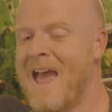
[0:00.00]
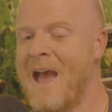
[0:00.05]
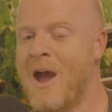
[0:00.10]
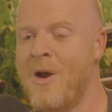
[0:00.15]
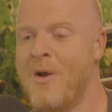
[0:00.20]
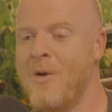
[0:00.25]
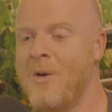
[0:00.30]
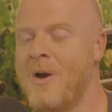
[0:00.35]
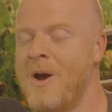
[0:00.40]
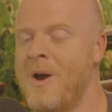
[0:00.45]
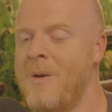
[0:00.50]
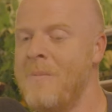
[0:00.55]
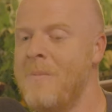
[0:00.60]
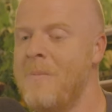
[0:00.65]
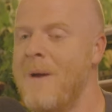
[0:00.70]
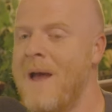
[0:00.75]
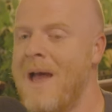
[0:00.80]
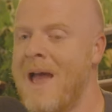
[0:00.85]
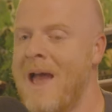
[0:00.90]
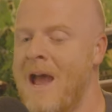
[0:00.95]
How
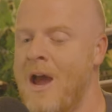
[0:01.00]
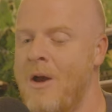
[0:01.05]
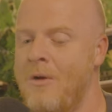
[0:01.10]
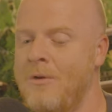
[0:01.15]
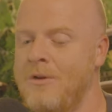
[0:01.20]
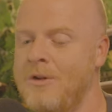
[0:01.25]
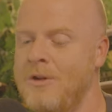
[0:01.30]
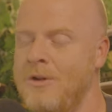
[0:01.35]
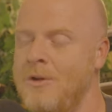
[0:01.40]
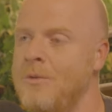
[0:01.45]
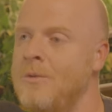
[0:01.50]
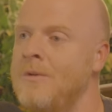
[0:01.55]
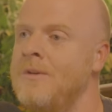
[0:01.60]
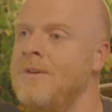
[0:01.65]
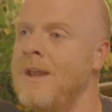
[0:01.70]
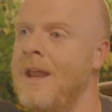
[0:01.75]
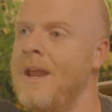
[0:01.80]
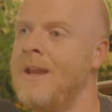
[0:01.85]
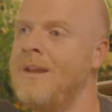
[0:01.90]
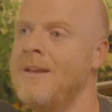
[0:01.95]
um how do you
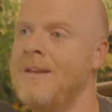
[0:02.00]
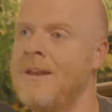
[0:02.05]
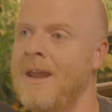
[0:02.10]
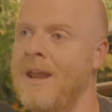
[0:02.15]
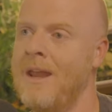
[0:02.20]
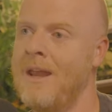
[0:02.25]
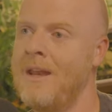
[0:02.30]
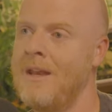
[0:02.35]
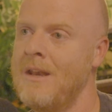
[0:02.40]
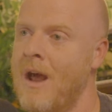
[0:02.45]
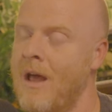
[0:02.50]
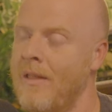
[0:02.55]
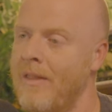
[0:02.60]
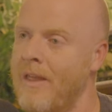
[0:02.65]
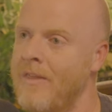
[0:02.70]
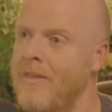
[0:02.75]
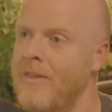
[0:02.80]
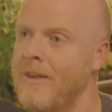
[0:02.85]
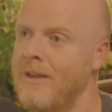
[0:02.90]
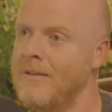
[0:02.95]
day to day not
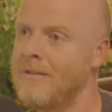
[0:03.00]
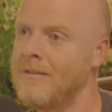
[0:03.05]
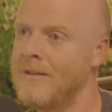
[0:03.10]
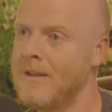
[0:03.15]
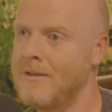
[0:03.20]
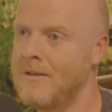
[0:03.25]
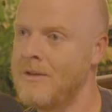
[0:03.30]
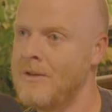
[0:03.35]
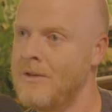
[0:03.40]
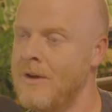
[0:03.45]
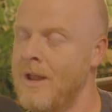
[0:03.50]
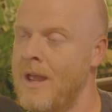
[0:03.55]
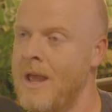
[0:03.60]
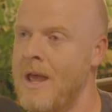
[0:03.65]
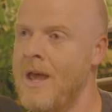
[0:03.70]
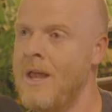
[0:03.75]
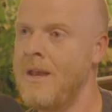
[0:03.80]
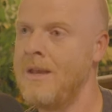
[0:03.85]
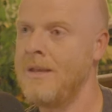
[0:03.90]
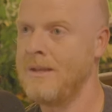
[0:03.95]
let things get to your
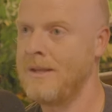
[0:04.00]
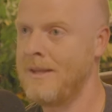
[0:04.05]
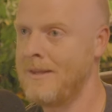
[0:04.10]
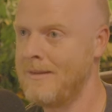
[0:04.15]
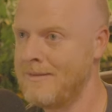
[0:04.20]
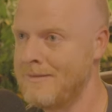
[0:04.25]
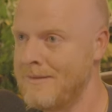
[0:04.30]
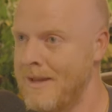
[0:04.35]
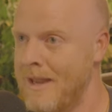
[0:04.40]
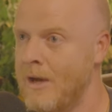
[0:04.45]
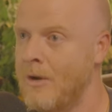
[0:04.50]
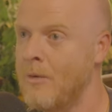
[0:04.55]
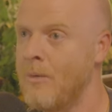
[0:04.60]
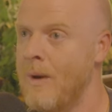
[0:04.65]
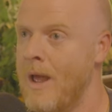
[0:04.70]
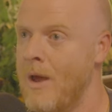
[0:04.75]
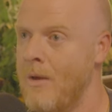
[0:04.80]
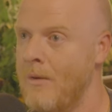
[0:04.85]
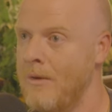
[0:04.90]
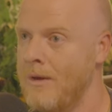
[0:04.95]
head, stay
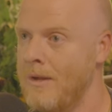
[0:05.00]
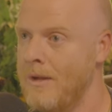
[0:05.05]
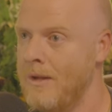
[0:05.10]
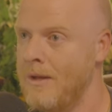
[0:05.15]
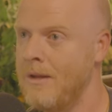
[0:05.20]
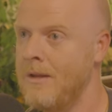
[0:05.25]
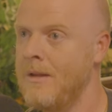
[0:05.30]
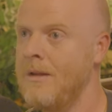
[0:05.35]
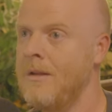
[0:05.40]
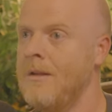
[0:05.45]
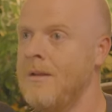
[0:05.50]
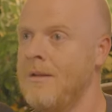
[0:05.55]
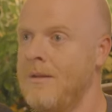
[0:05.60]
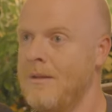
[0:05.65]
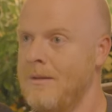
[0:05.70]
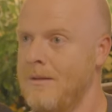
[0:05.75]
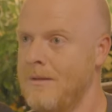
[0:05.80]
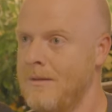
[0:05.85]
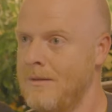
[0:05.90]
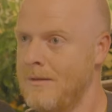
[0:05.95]
grounded?
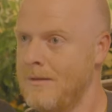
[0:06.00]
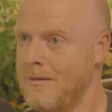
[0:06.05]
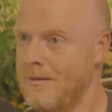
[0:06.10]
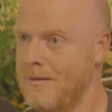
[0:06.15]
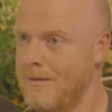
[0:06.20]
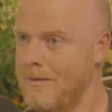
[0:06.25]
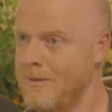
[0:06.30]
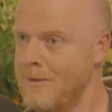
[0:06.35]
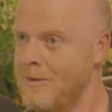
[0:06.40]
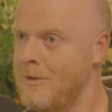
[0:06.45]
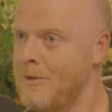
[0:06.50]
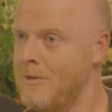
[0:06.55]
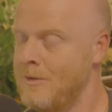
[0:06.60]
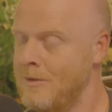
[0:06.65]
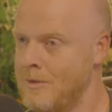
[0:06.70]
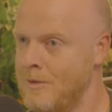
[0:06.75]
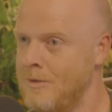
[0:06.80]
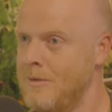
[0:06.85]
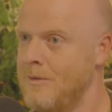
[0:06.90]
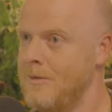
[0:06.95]
Do,
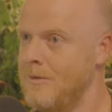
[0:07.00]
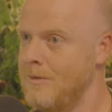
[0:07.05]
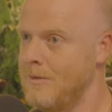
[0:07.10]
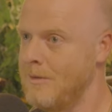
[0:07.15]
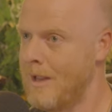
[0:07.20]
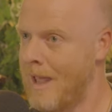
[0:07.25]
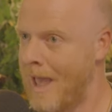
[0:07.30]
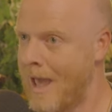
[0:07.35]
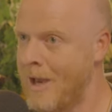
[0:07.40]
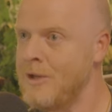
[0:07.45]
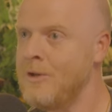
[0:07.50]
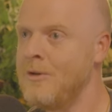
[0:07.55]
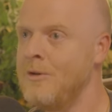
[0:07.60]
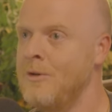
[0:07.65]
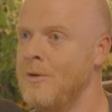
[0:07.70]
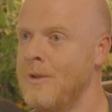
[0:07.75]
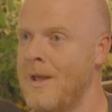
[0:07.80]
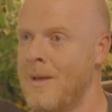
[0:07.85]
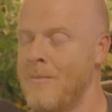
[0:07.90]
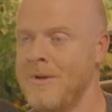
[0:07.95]
do, how do you
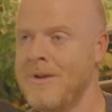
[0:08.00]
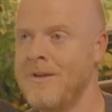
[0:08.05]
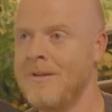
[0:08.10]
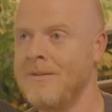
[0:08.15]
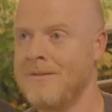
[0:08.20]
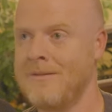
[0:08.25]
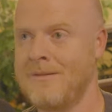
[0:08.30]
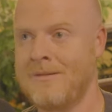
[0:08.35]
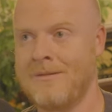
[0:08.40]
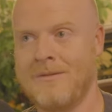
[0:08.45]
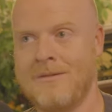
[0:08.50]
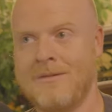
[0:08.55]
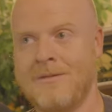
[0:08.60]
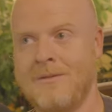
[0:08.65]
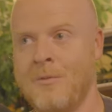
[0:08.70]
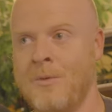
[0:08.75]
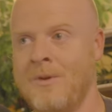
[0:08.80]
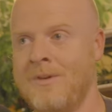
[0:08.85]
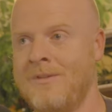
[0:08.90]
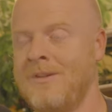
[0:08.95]
do that? Because
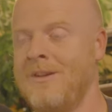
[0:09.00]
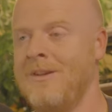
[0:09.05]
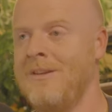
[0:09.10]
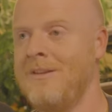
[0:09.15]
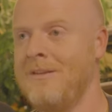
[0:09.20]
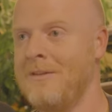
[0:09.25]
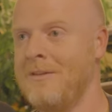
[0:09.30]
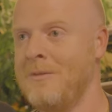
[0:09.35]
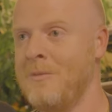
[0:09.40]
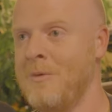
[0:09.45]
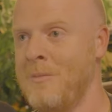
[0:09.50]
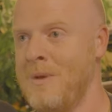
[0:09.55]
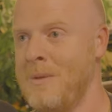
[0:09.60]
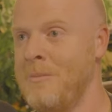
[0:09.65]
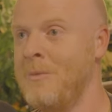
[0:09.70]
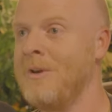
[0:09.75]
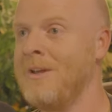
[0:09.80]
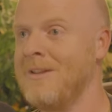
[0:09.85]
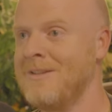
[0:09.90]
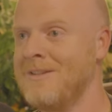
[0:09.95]
we see when
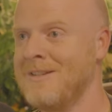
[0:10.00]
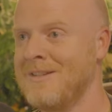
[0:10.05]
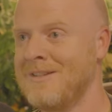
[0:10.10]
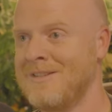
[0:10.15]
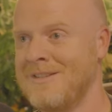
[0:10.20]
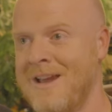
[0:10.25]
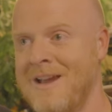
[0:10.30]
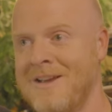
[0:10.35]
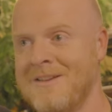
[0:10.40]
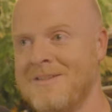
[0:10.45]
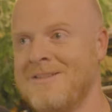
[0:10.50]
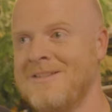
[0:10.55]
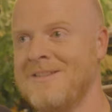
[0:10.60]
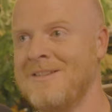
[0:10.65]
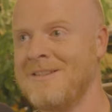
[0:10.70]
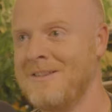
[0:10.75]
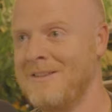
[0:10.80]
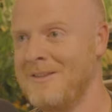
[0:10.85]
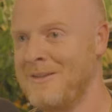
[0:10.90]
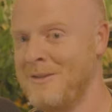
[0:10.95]
people get success,
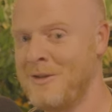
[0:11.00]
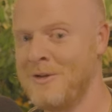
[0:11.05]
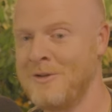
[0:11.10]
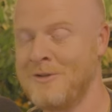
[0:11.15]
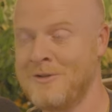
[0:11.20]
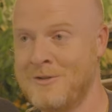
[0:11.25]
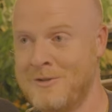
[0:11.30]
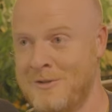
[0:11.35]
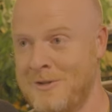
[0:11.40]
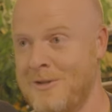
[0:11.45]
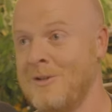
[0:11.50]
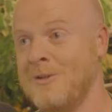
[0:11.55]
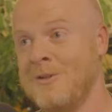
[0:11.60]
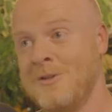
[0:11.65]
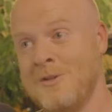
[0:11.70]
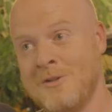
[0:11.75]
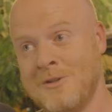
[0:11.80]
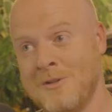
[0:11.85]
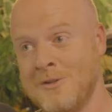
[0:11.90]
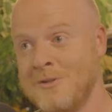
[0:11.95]
there's
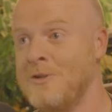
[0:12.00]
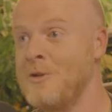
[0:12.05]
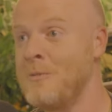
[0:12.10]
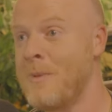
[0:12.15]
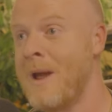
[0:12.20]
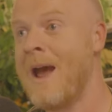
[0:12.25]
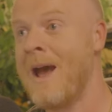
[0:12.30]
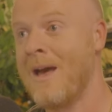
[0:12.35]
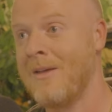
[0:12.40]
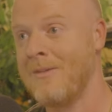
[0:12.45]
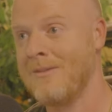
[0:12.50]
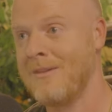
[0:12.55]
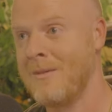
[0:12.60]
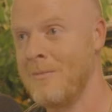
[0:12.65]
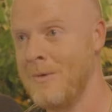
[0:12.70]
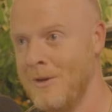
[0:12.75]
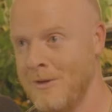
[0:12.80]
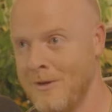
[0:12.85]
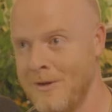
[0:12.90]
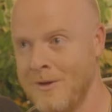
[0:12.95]
there's usually there's two paths. I mean, you